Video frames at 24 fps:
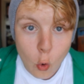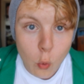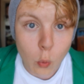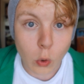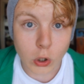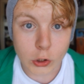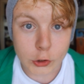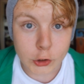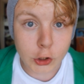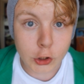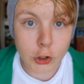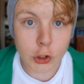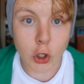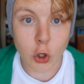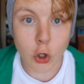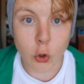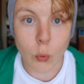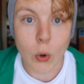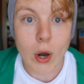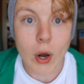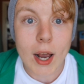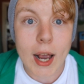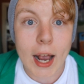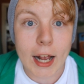want to
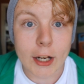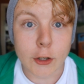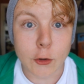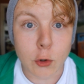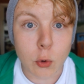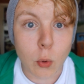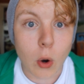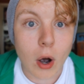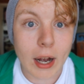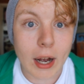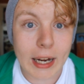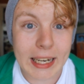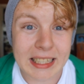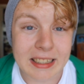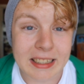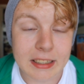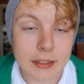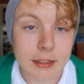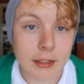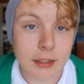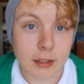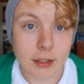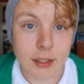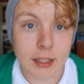do and you are
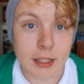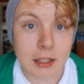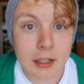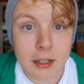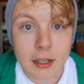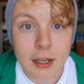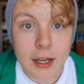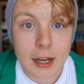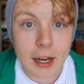instantly